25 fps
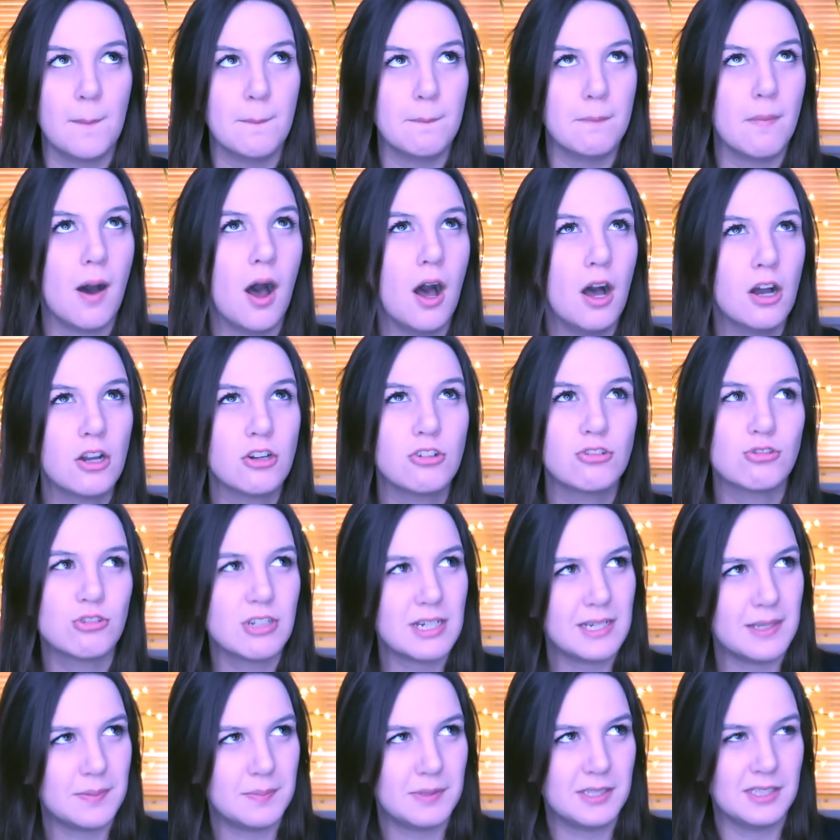
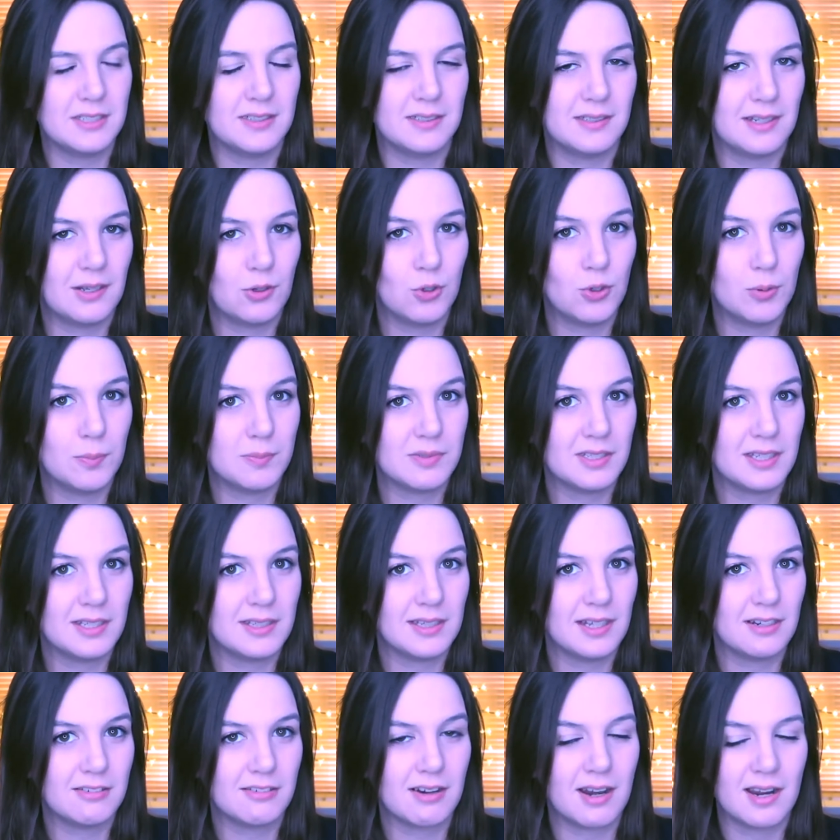Maghrabian, I hope I'm
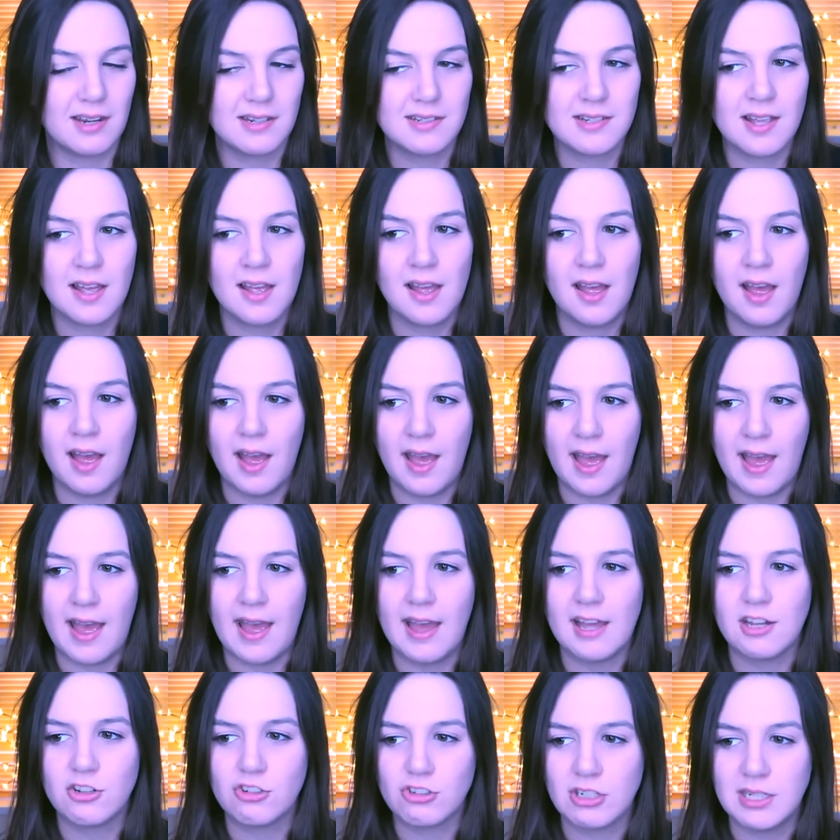saying that right,
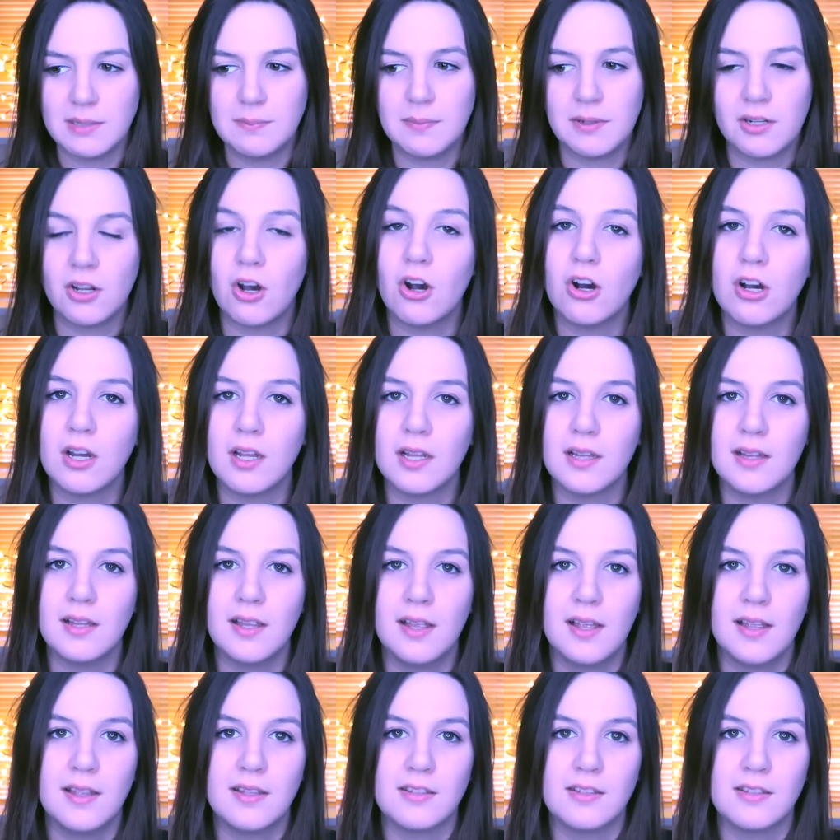hair treatment oil.